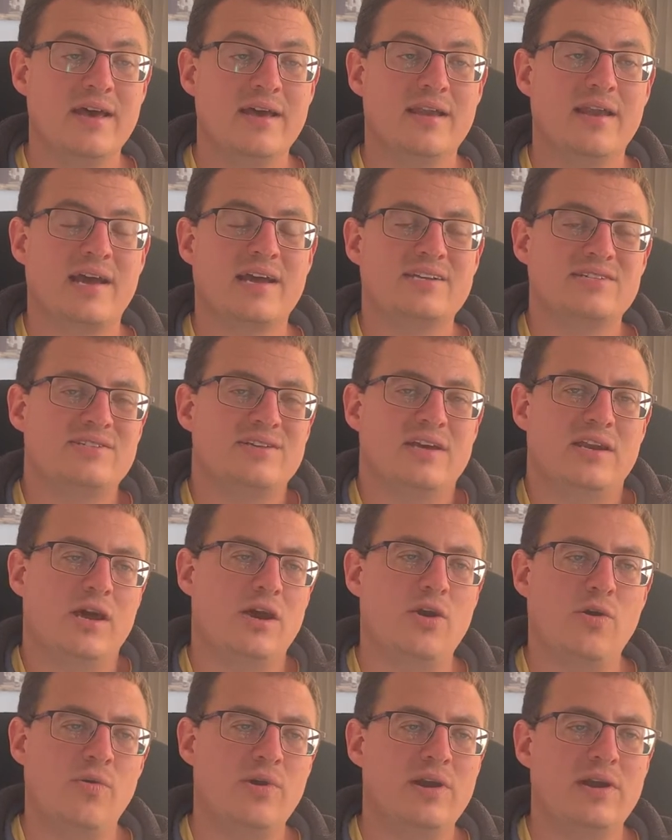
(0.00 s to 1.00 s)
Like I said, I
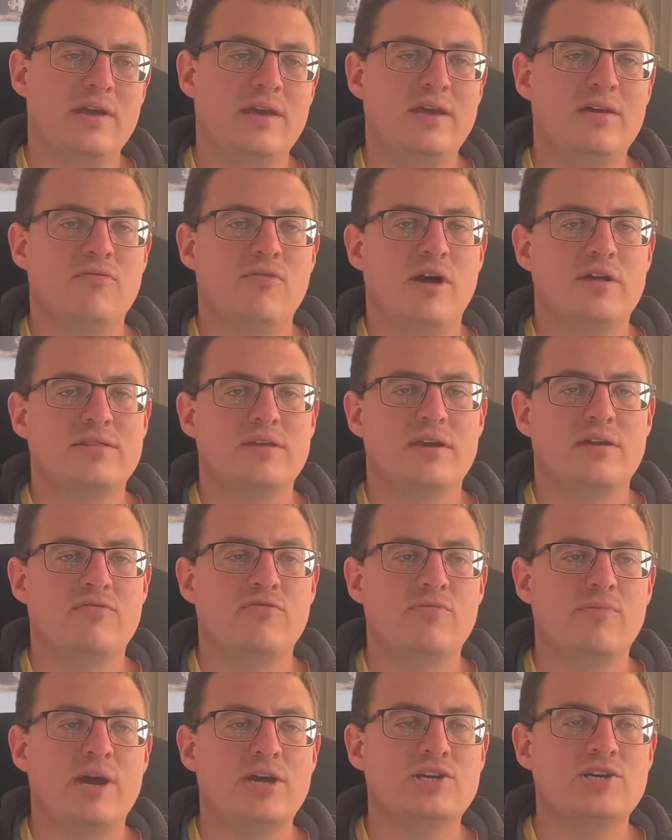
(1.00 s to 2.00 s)
don't want to give out that
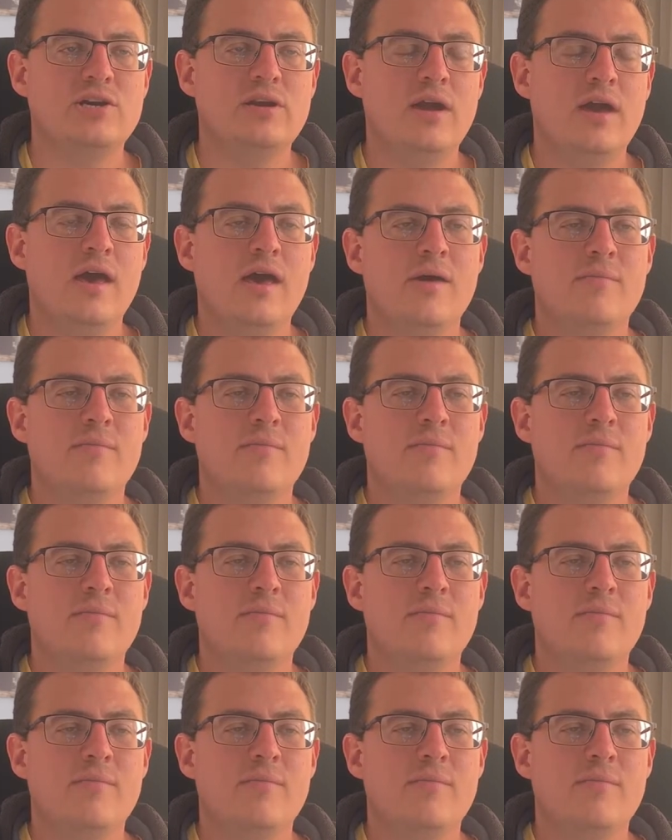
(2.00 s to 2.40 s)
information,